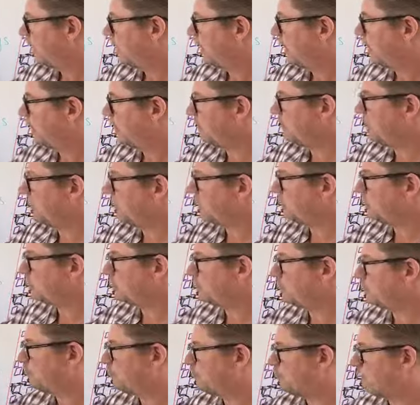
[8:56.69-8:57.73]
and I'm going
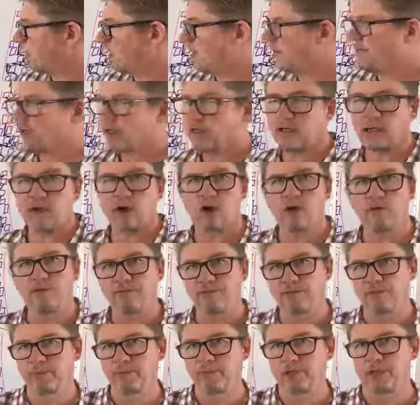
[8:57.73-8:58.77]
to drive it
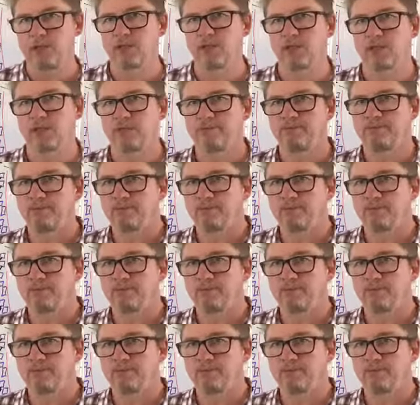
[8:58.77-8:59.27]
off the bridge.